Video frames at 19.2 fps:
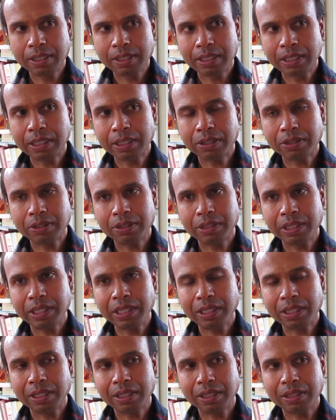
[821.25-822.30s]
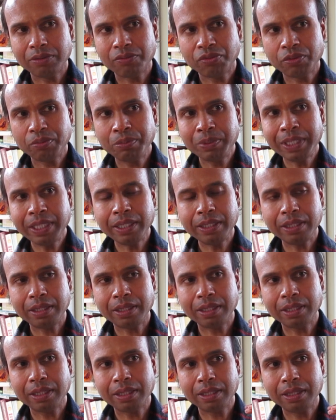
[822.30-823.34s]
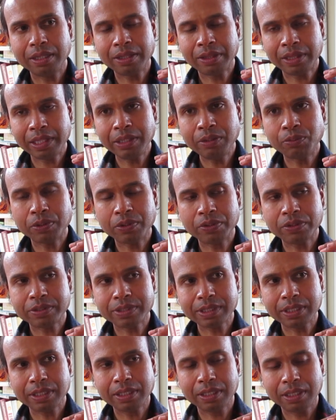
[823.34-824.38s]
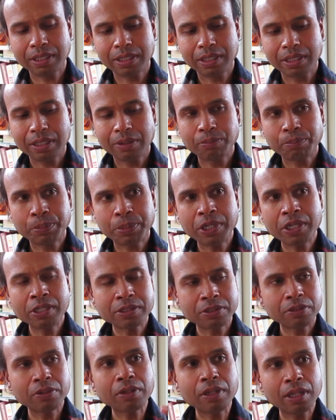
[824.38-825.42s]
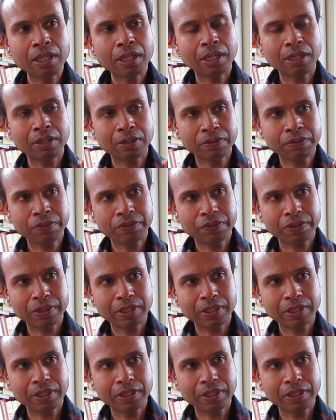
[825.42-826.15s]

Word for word: now, for me, the thing was personal love